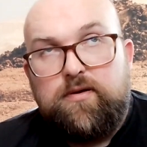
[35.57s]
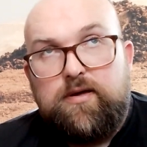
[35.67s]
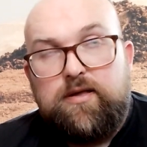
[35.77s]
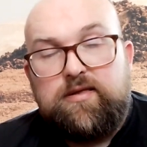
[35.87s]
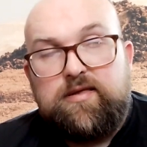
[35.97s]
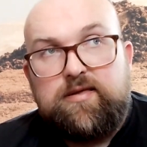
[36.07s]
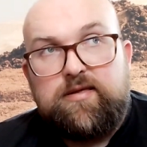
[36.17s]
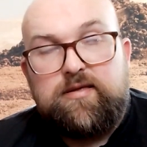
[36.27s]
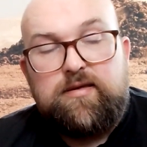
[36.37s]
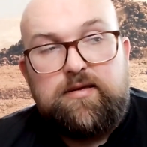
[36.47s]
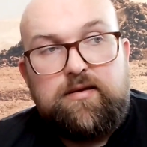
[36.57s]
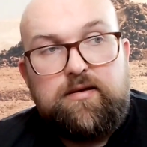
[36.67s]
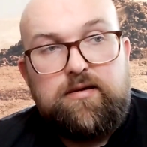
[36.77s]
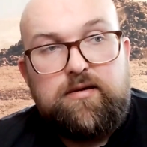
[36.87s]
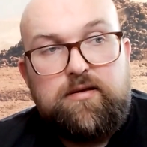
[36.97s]
it's
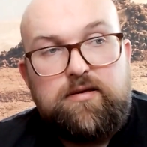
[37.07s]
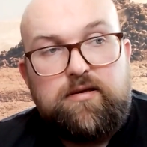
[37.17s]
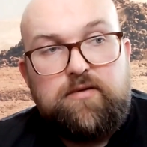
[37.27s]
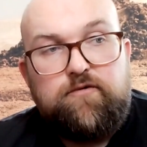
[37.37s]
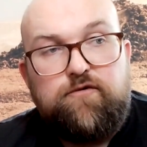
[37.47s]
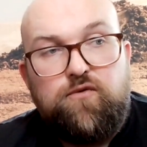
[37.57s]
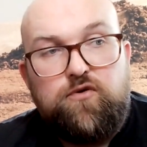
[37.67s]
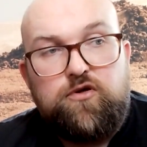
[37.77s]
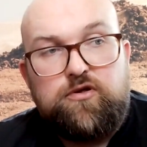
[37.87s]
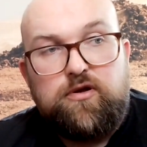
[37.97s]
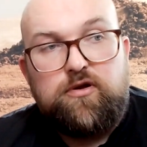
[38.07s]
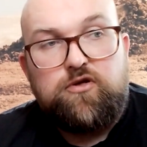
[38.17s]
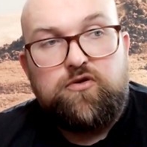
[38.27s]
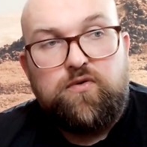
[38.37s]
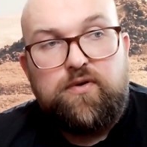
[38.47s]
focused on the
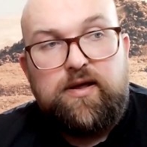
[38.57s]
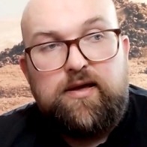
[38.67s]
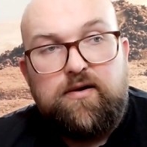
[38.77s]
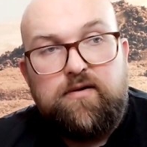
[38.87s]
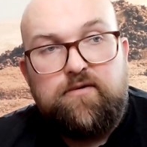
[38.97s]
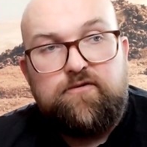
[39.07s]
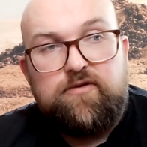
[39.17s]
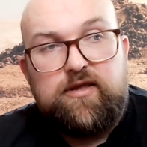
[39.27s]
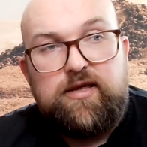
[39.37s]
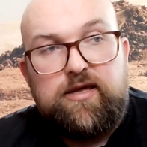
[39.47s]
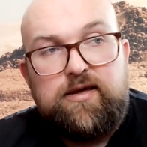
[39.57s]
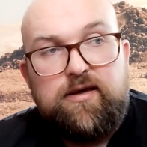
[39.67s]
story of the